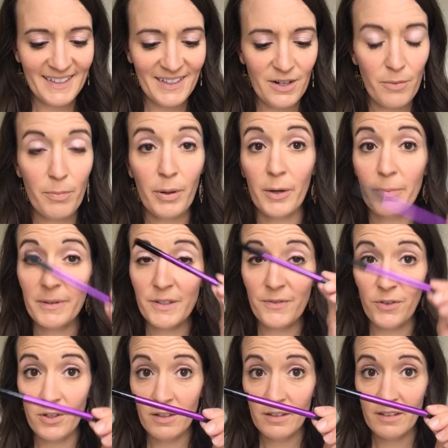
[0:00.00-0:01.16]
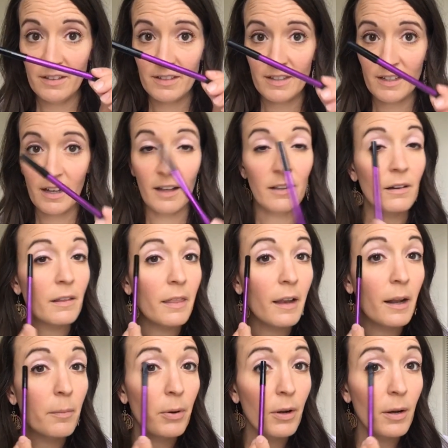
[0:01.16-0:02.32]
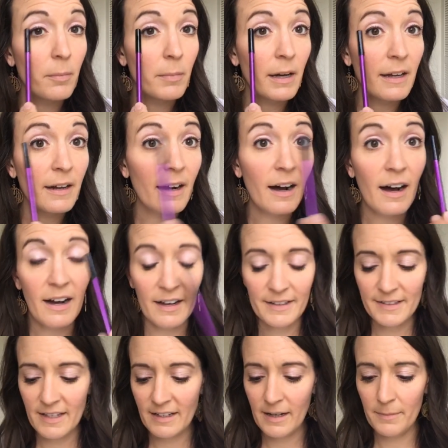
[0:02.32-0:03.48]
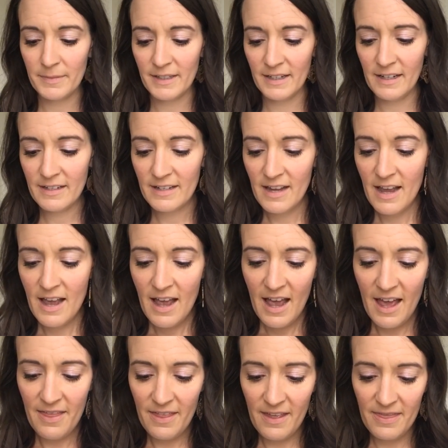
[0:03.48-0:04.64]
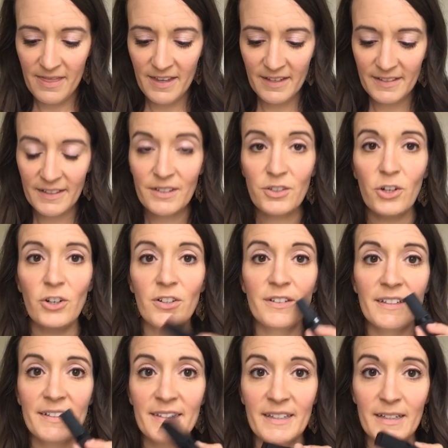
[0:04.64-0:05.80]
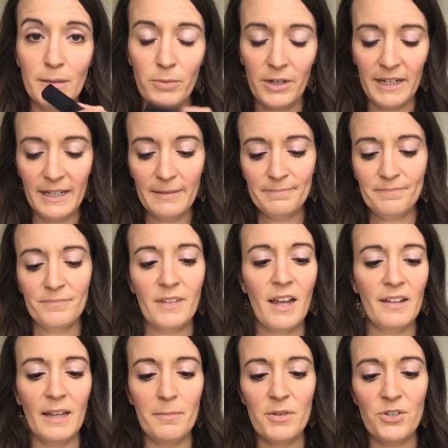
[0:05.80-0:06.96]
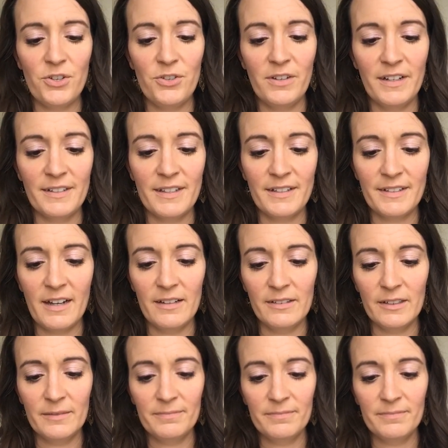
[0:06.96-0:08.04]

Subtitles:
So Purposeful is the color that I put on my eyes that comes in it, and then this is called Sitting Pretty. And let me show you guys this color.